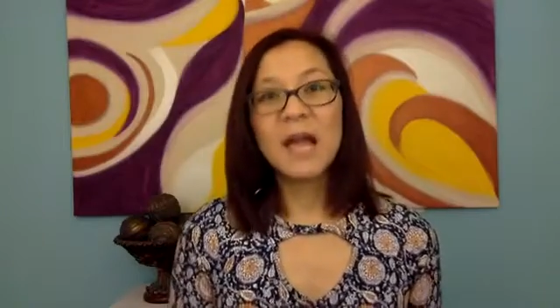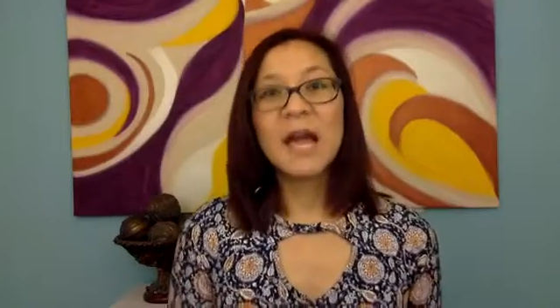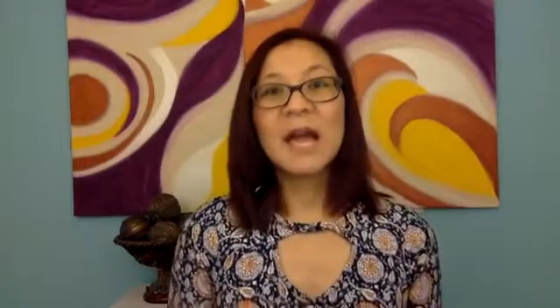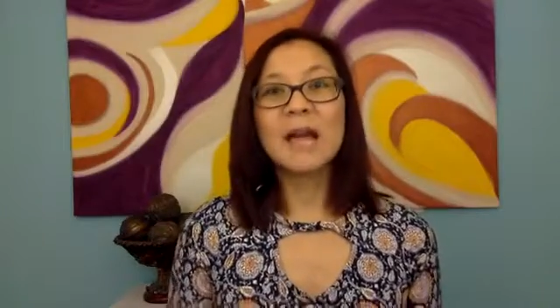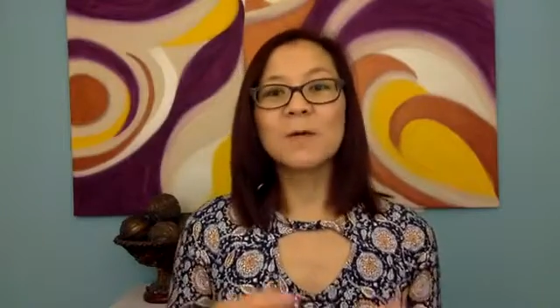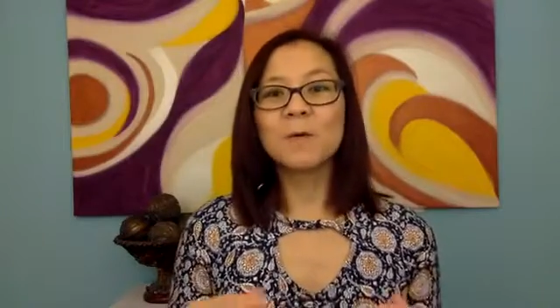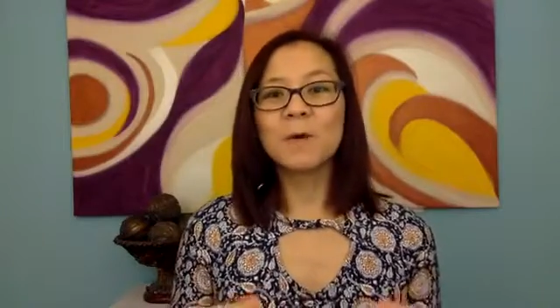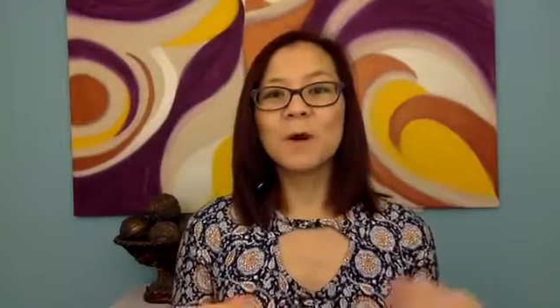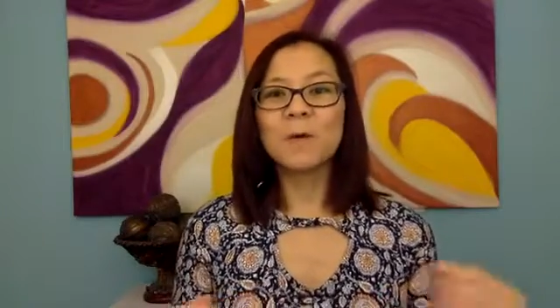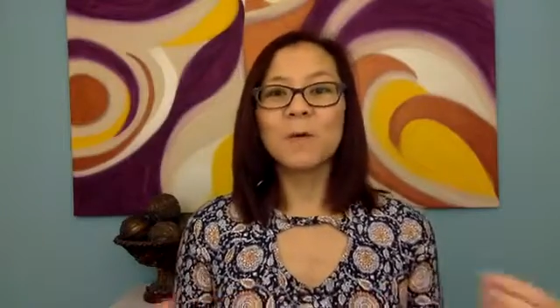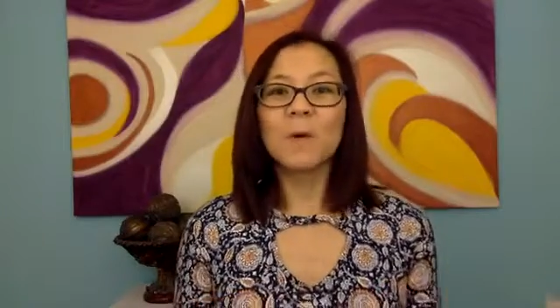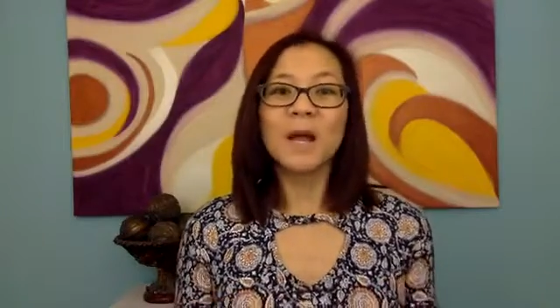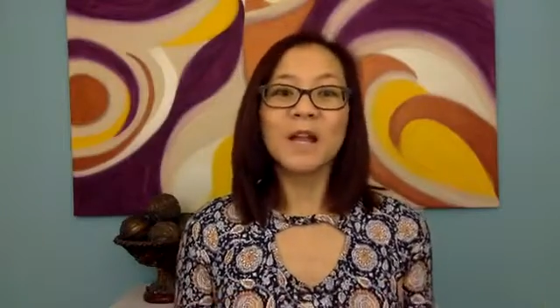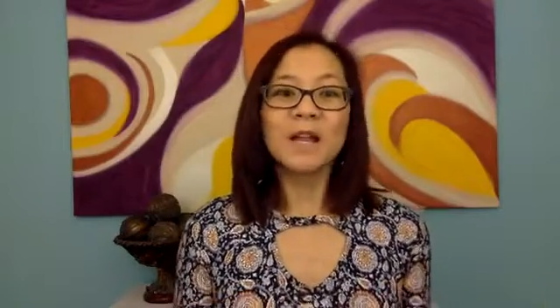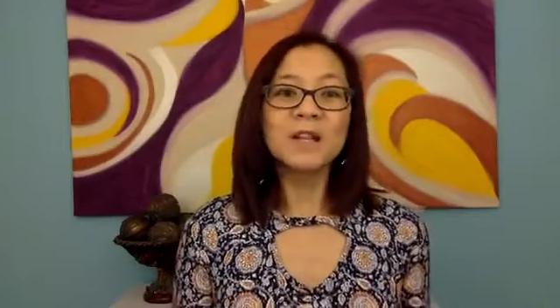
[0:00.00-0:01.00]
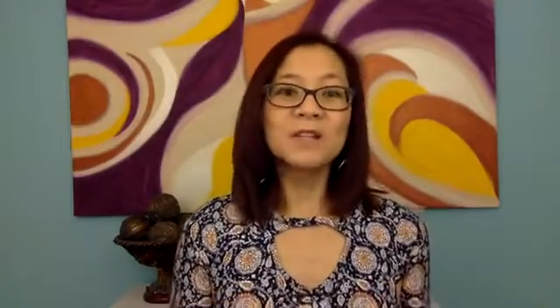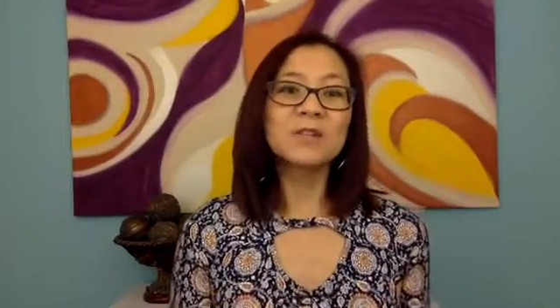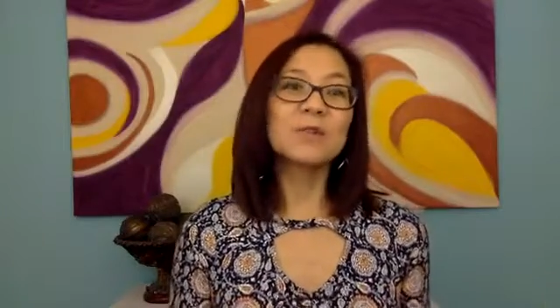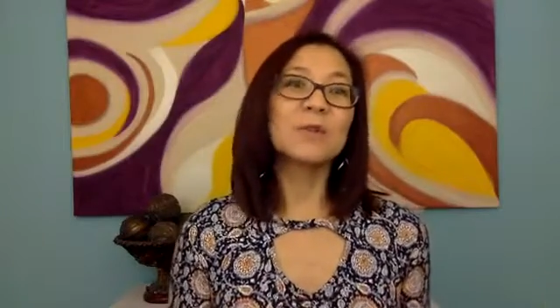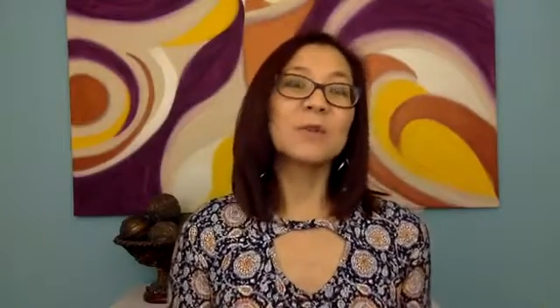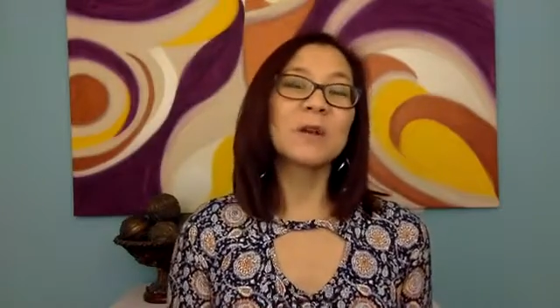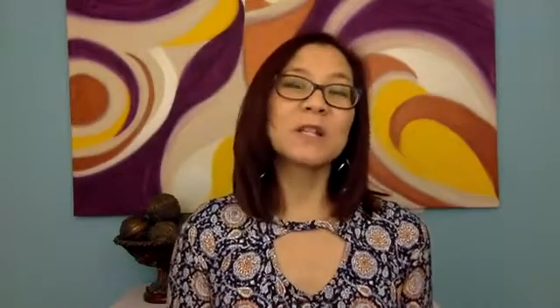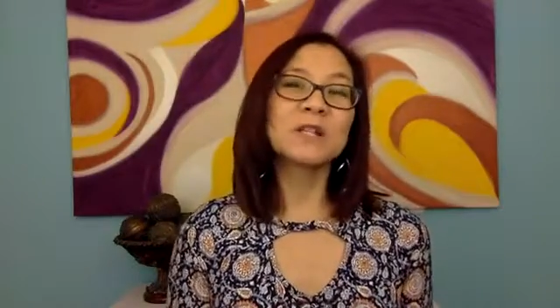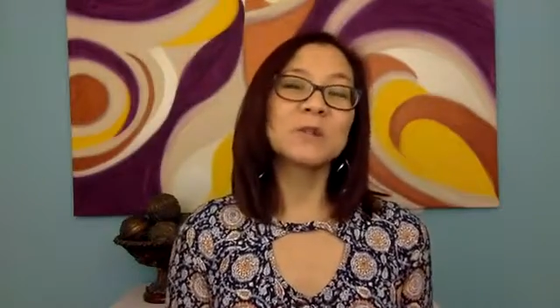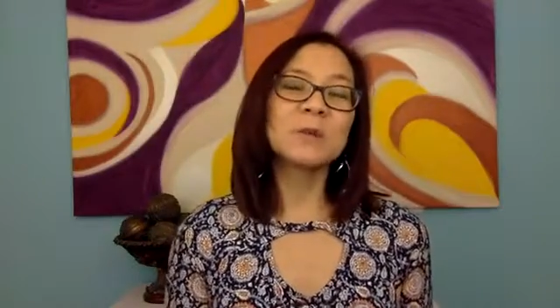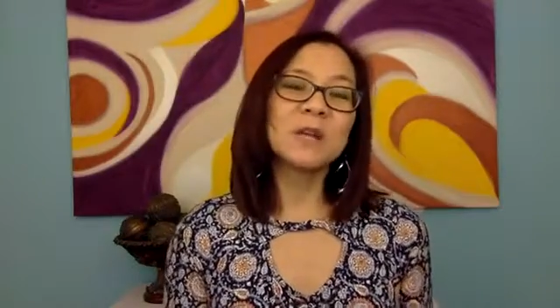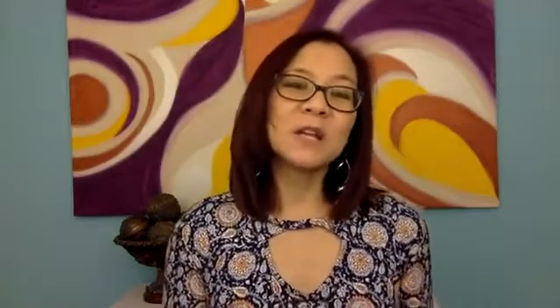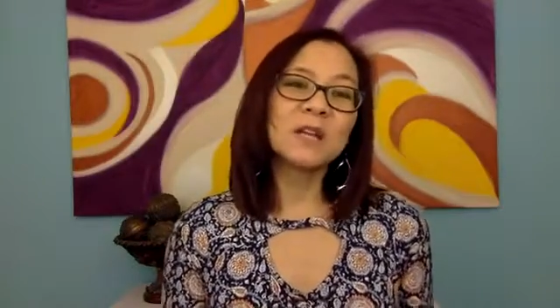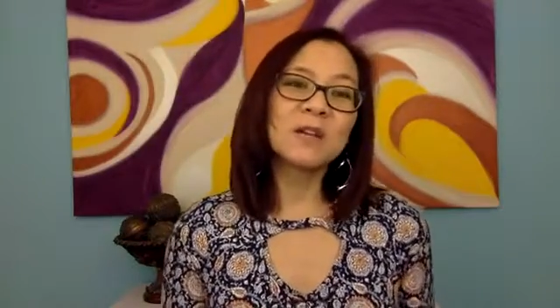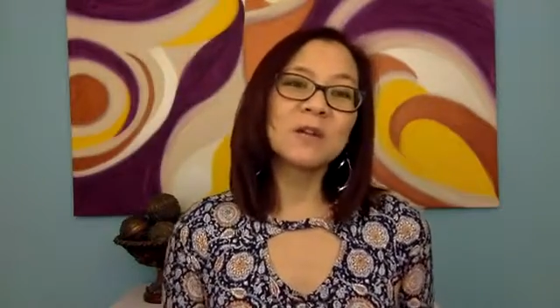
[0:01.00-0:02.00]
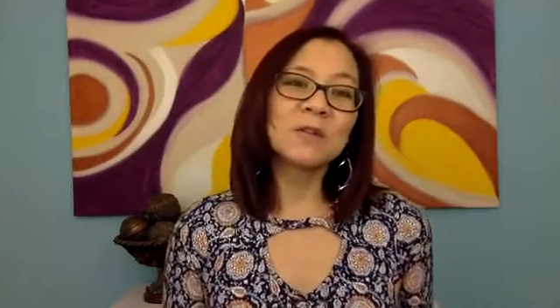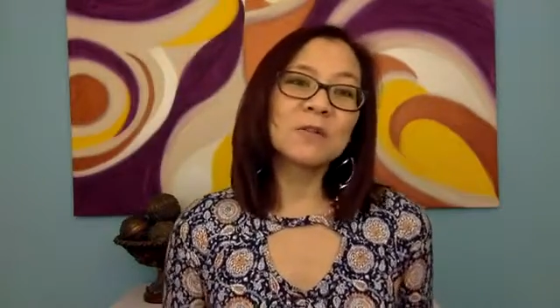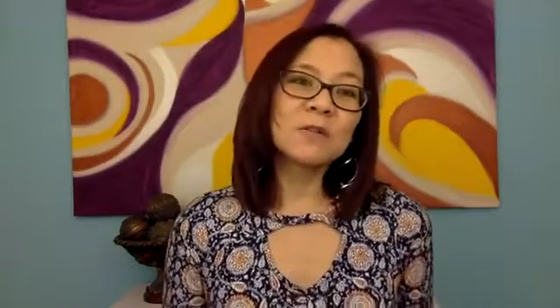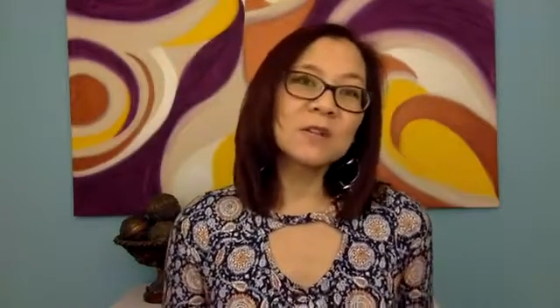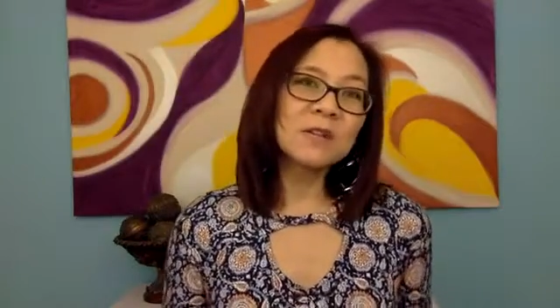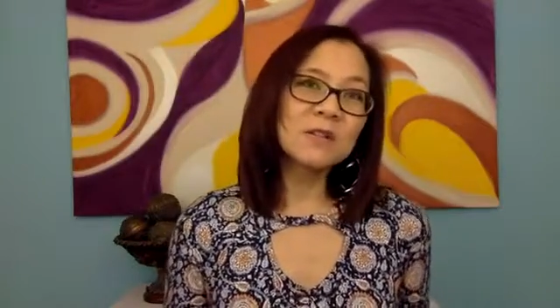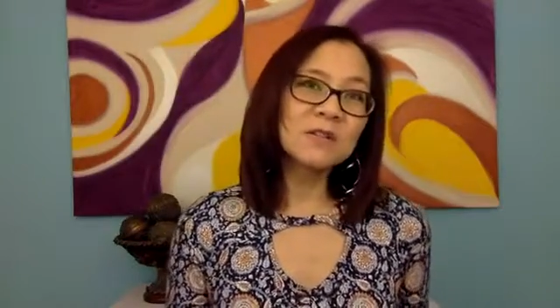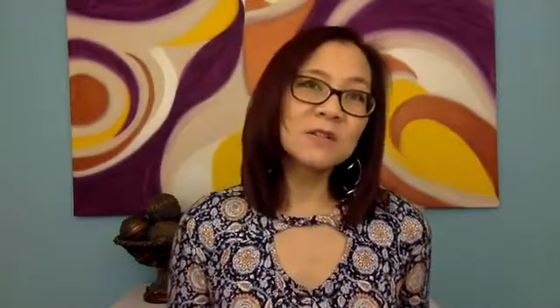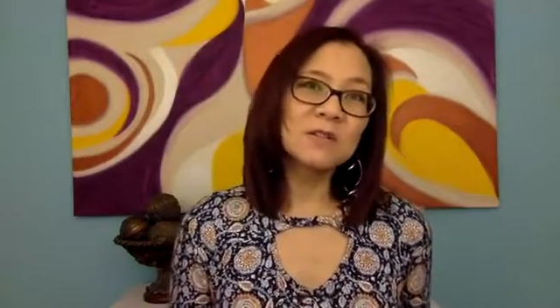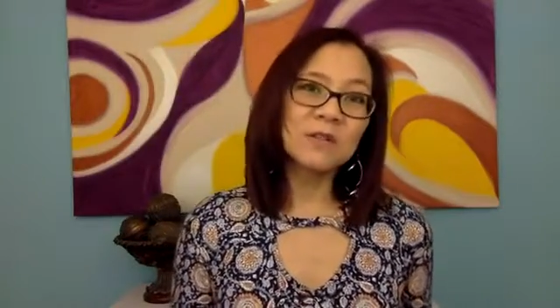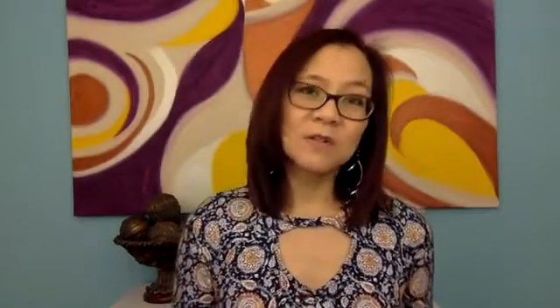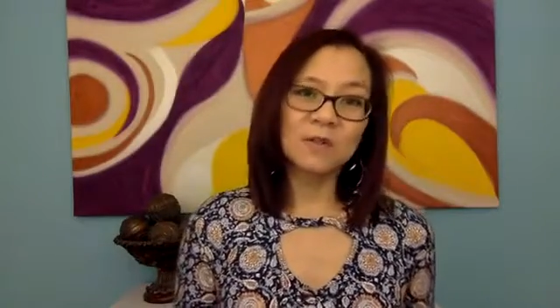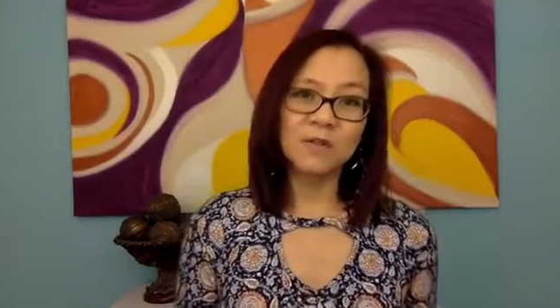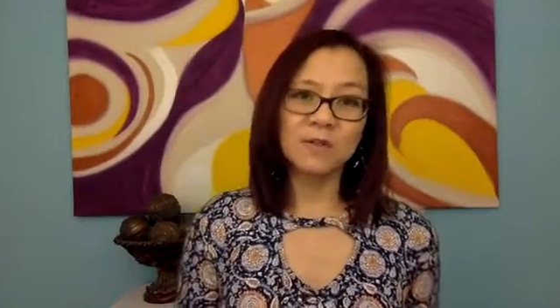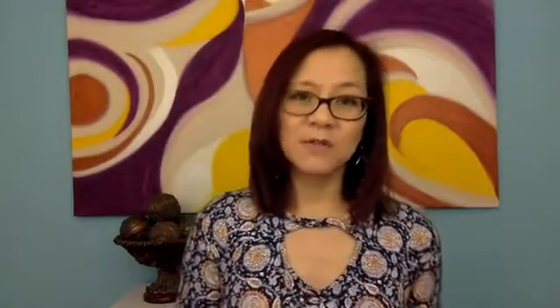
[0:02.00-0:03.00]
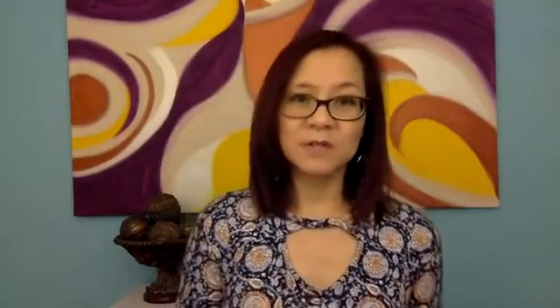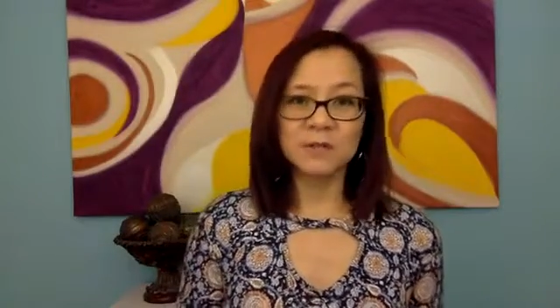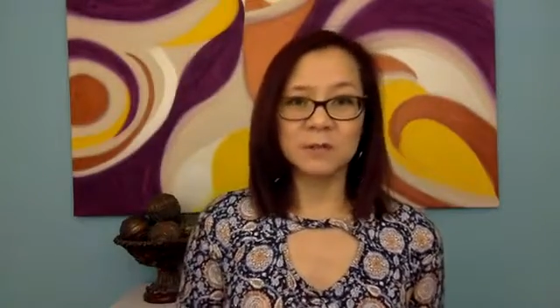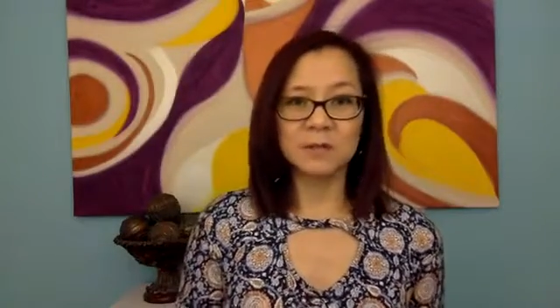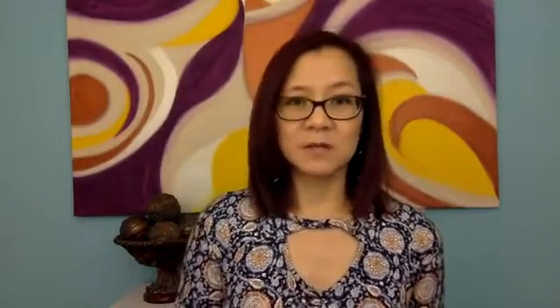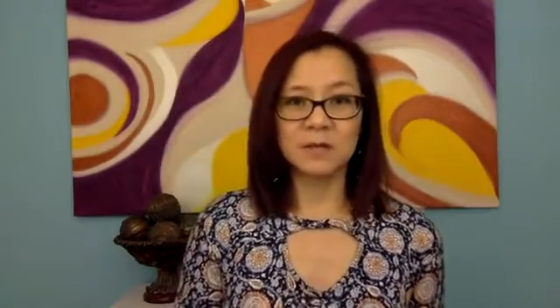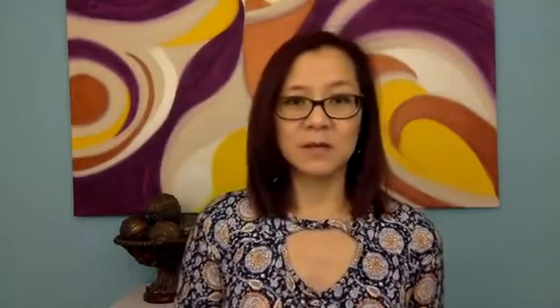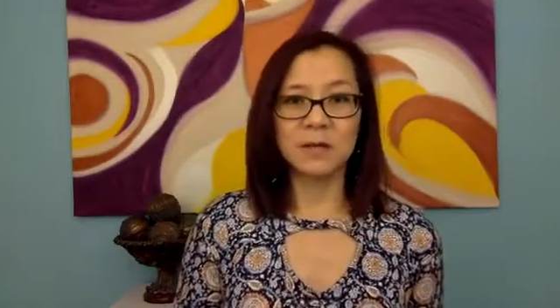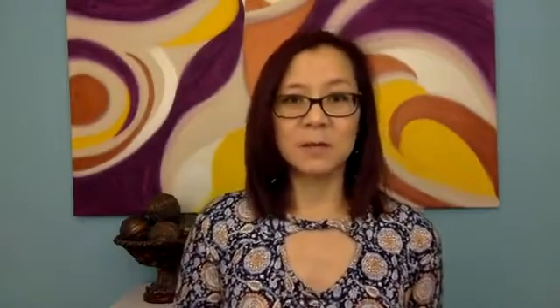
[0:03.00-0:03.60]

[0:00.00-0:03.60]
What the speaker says: and what ways you're going to increase your visibility.